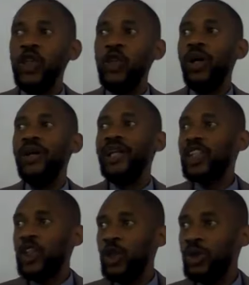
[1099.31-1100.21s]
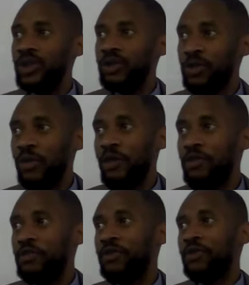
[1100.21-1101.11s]
You were rescued from the,
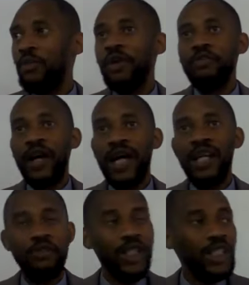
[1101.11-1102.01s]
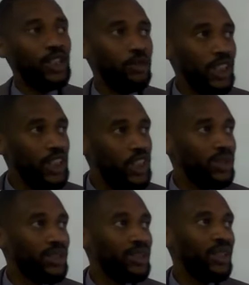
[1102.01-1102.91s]
from the fiery furnace of Egypt.